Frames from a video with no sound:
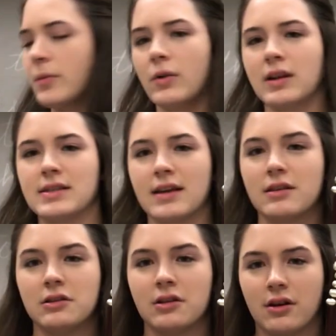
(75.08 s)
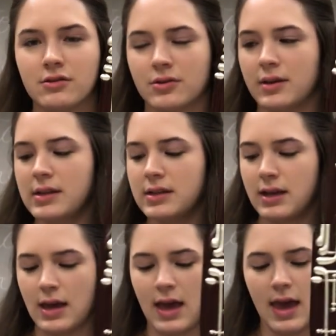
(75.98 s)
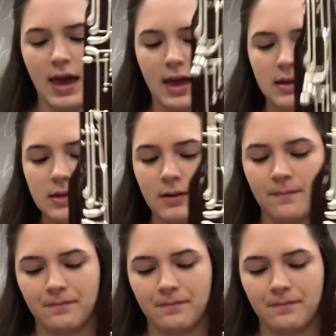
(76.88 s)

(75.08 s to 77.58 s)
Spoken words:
we're going to take the long joint and